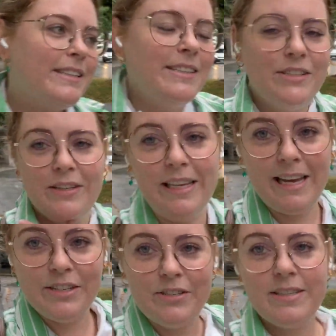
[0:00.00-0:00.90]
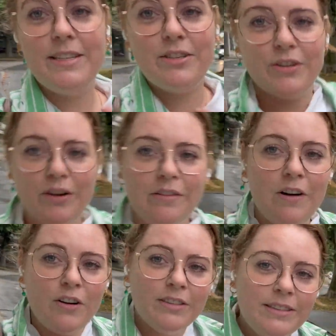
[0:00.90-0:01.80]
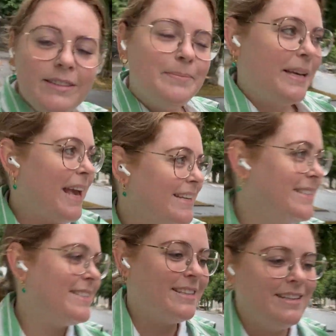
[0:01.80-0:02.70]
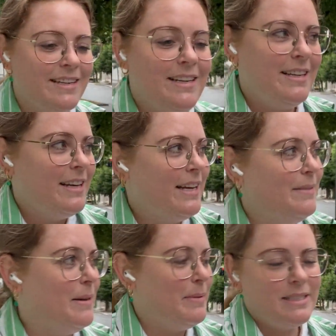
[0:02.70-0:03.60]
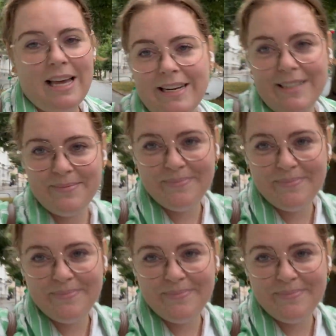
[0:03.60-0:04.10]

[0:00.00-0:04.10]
Julie Andrews can do no wrong. But yes, I'm excited.